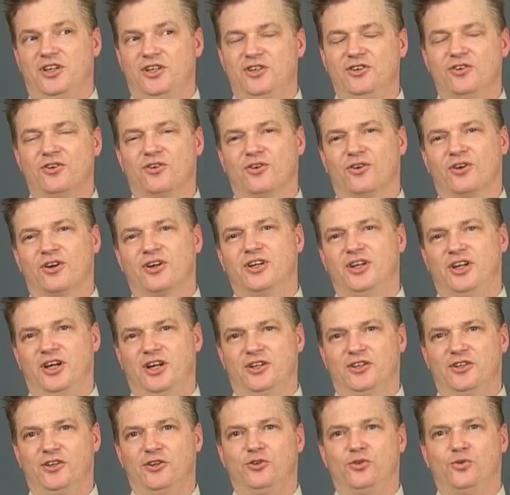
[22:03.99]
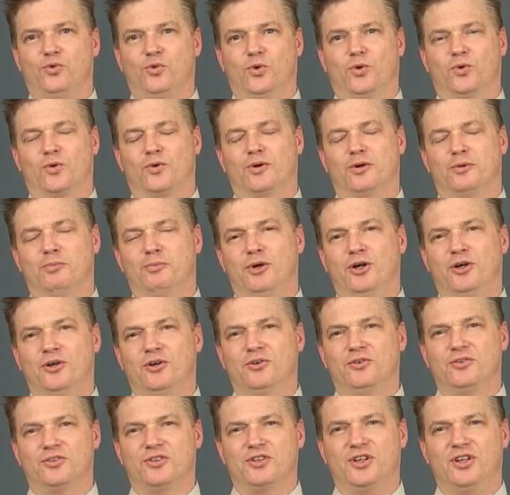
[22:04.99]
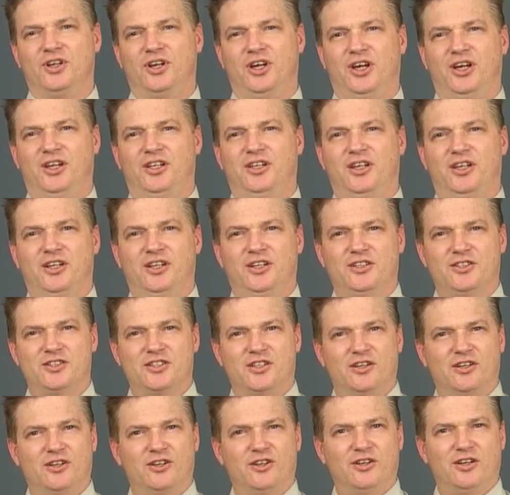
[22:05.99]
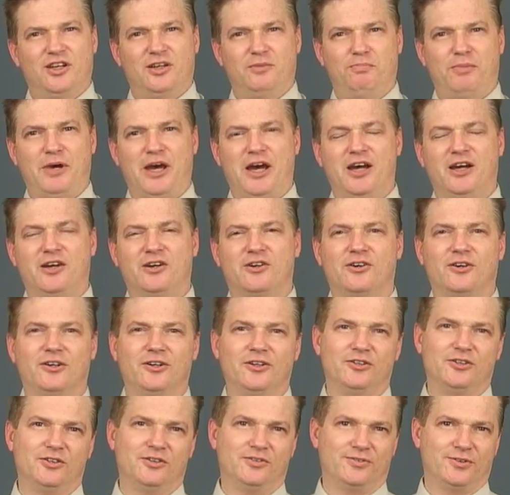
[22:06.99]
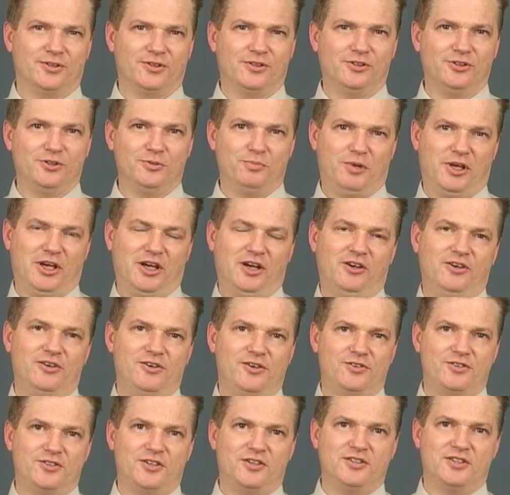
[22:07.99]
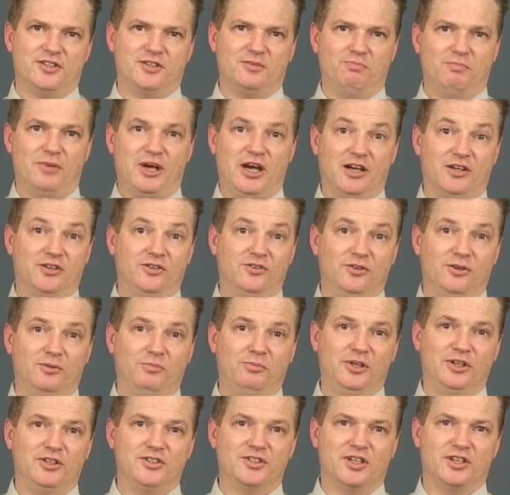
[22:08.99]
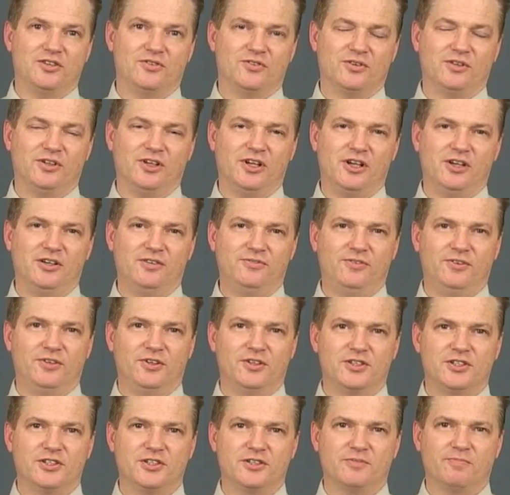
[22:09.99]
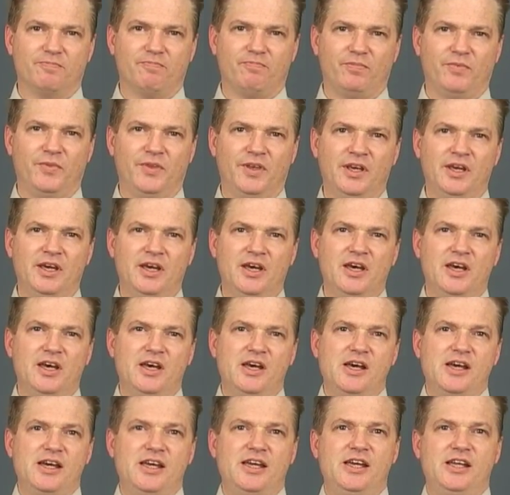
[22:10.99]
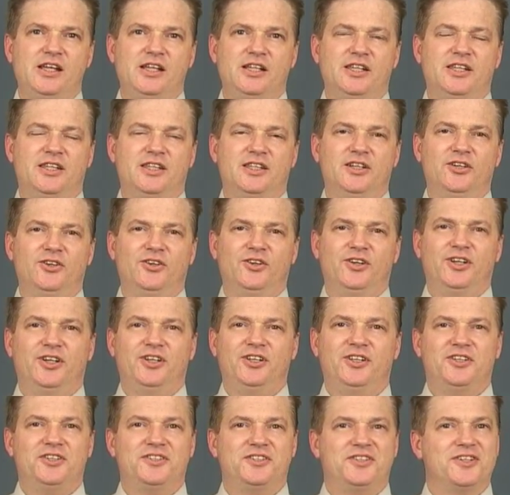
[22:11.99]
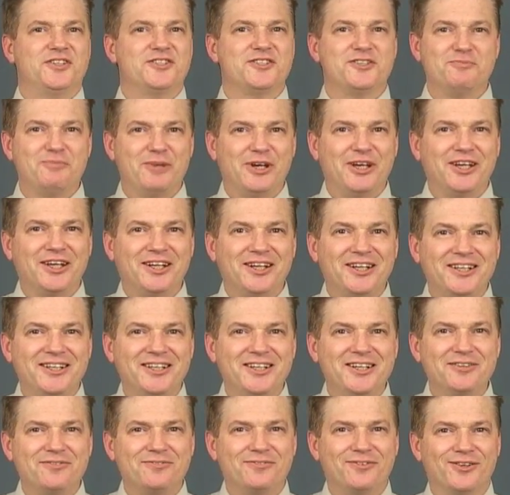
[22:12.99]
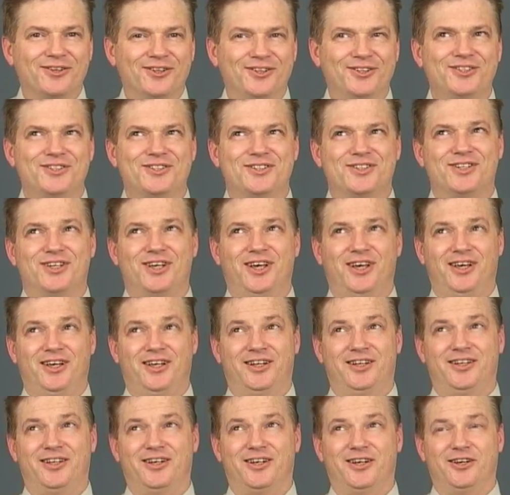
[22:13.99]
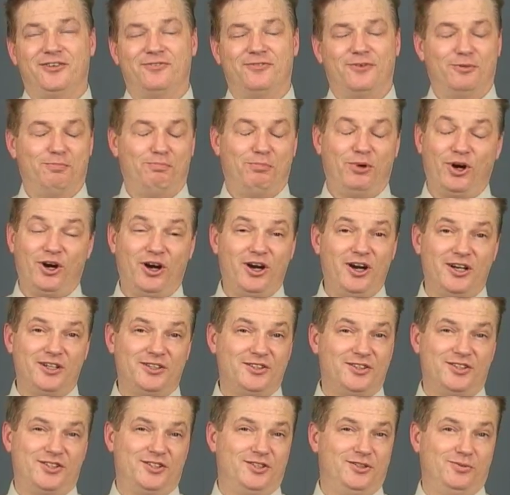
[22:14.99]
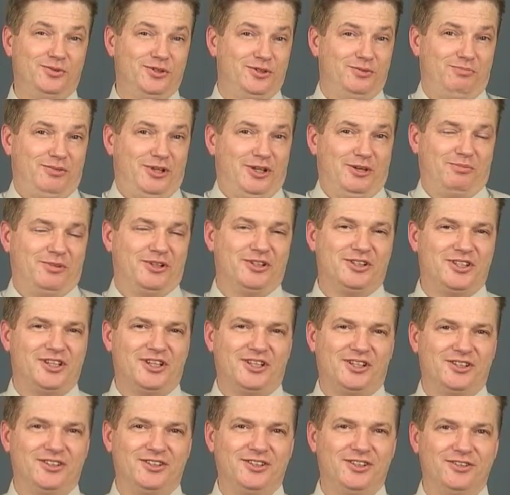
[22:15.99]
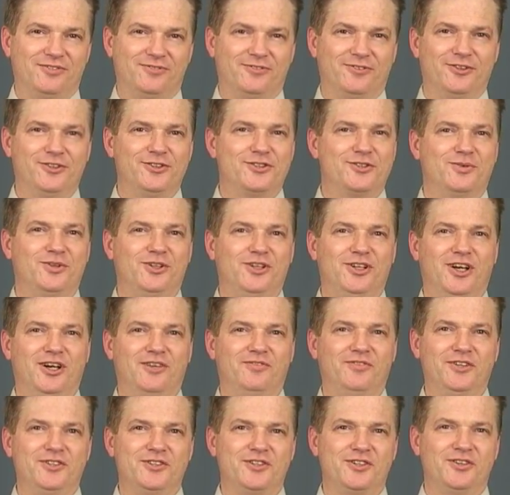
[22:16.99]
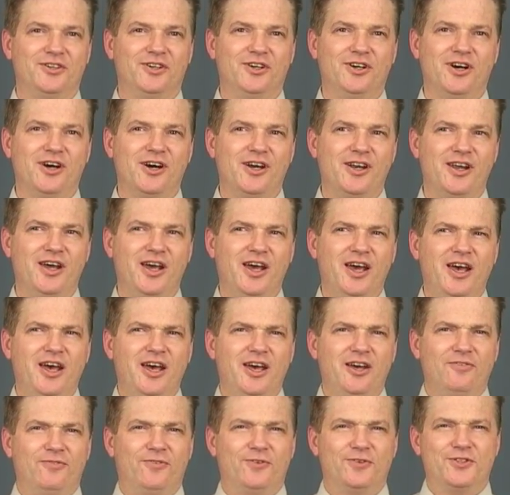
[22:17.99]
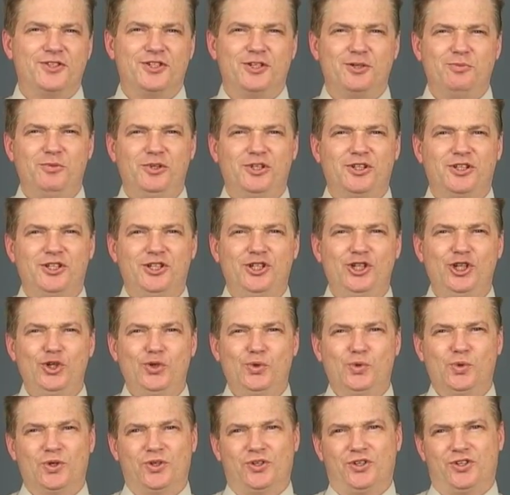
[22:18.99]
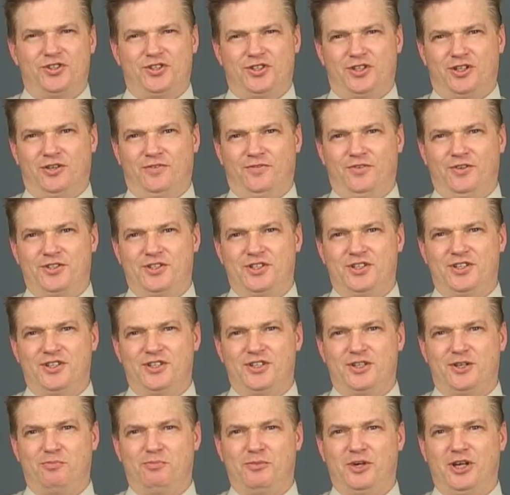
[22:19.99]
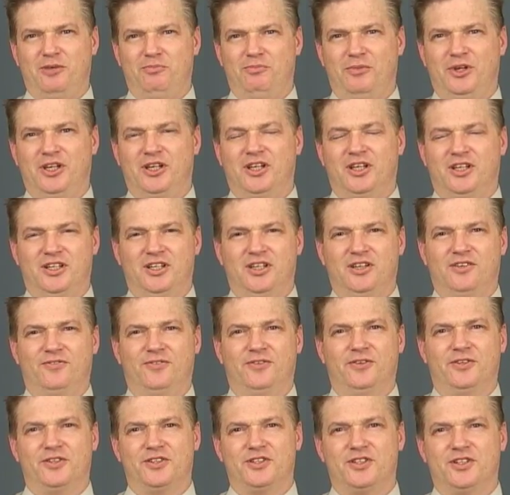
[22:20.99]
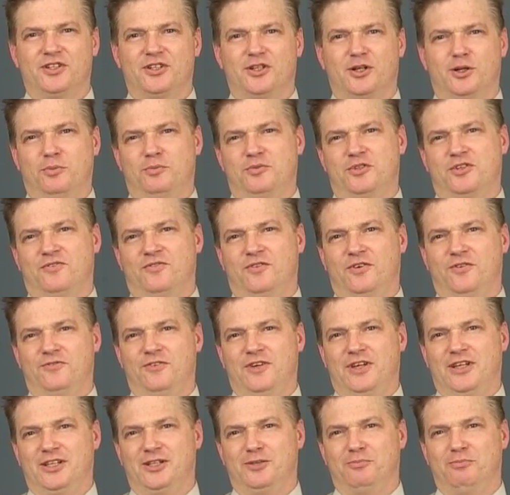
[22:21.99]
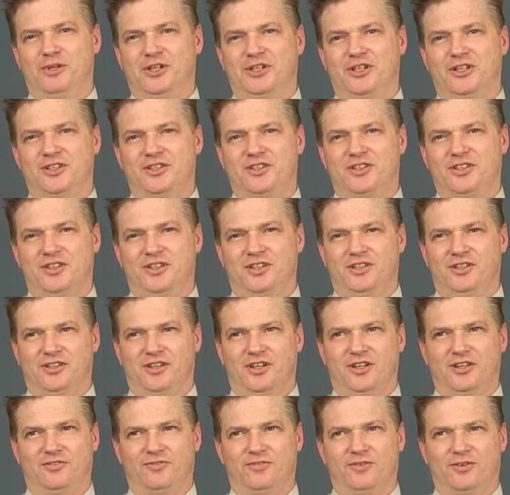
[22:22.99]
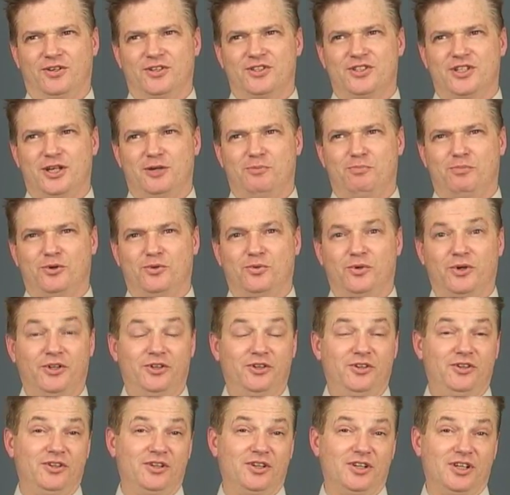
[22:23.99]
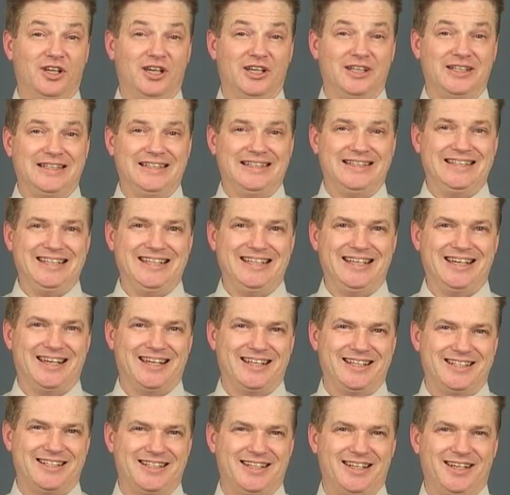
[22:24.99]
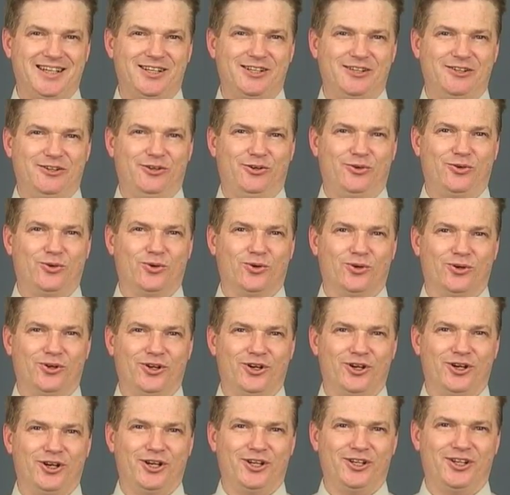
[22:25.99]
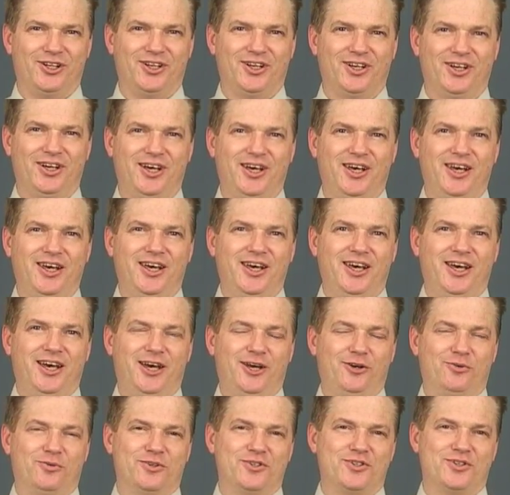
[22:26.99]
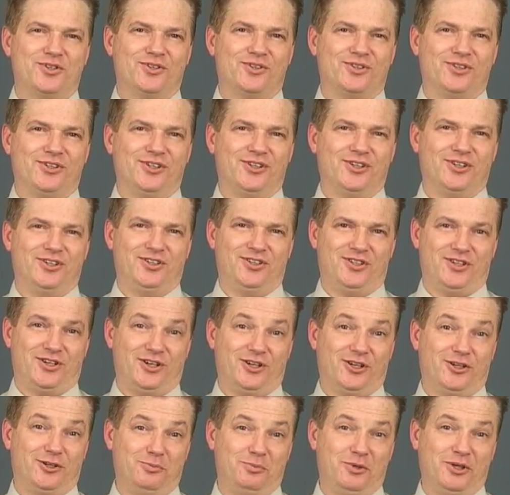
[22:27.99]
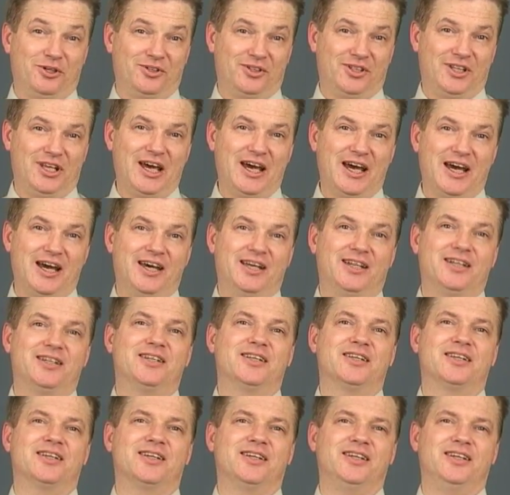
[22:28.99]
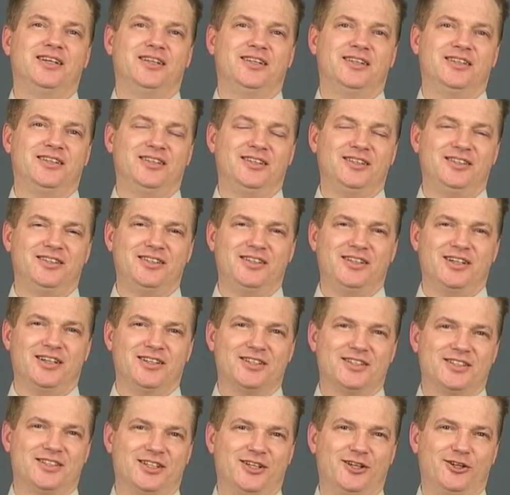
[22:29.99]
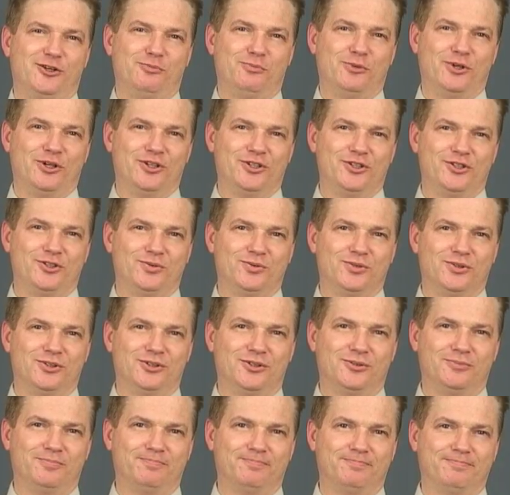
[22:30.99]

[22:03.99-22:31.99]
that you're connected to a remote and then it's backhauled over a loop carrier system back to a big central office. In theory, this doesn't make any difference, and for POTS, you wouldn't be able to tell the difference whether you have this or not. For some of the newer services, it might make a difference in terms of availability, like, for example, whether you can get DSL or not, and we're certainly going to talk about that in the DSL module.